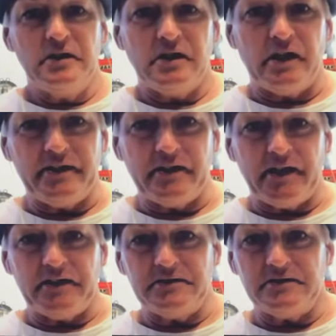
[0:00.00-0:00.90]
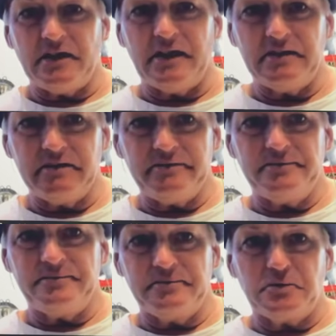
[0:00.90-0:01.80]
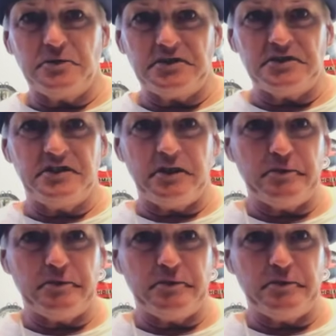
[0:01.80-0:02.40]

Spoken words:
I quit the team in